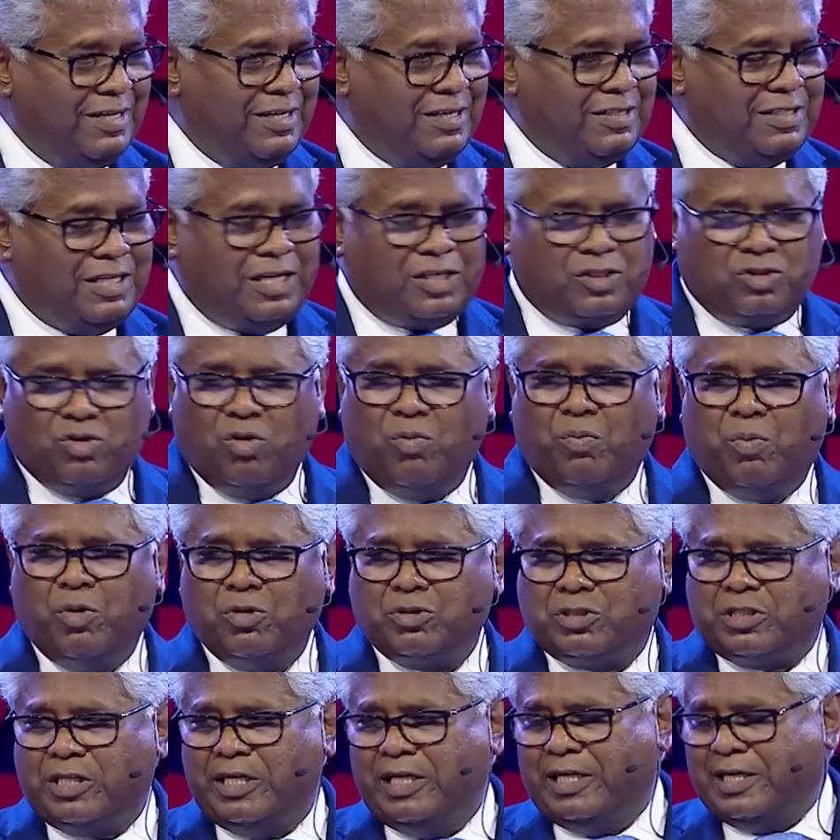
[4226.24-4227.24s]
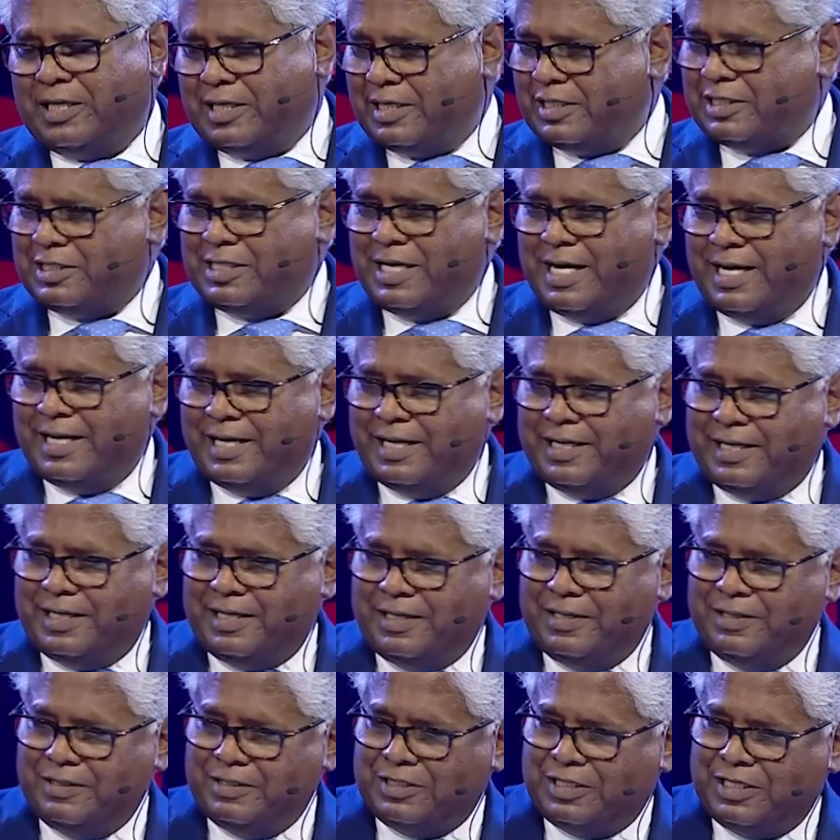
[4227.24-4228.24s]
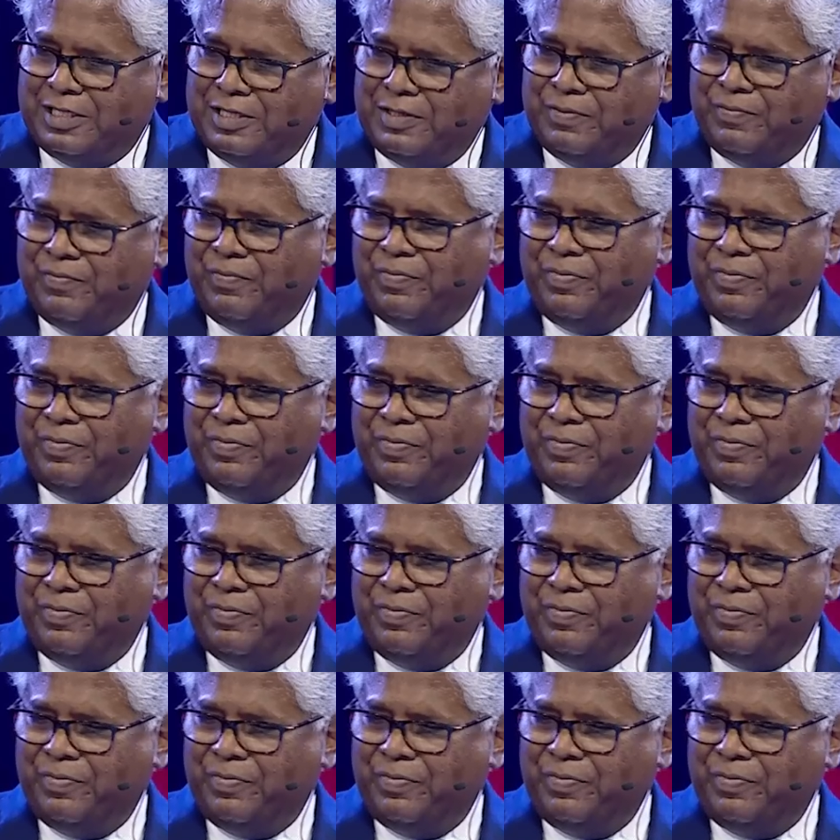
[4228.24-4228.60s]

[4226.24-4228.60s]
There is no boasting in Christianity, you see.